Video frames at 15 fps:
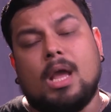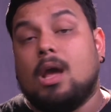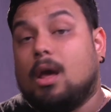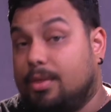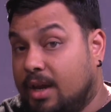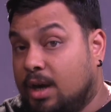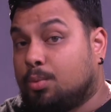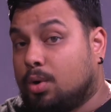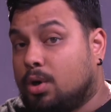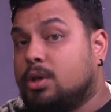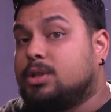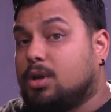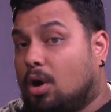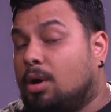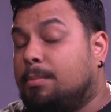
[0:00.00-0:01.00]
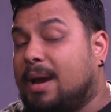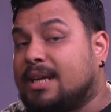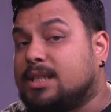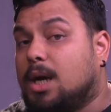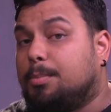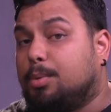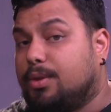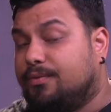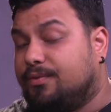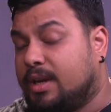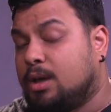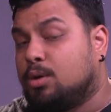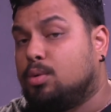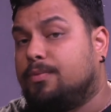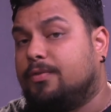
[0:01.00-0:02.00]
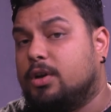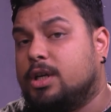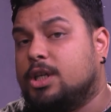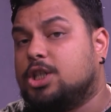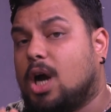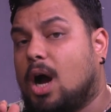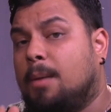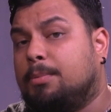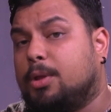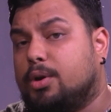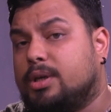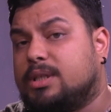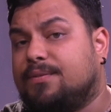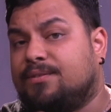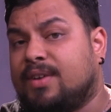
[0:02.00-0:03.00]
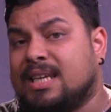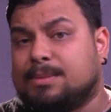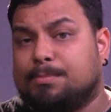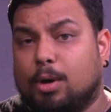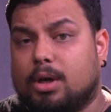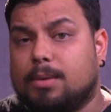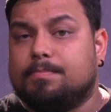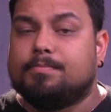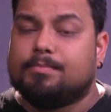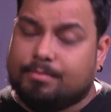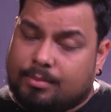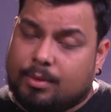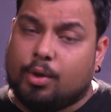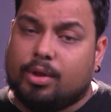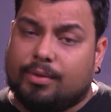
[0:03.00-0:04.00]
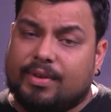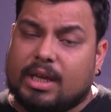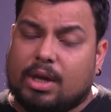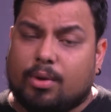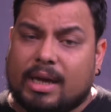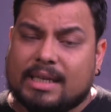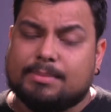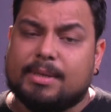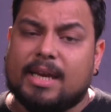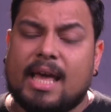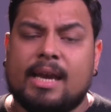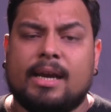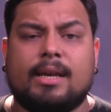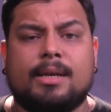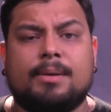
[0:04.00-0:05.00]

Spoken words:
Their words are backed up with video footage uploaded to Facebook, though the video has been edited.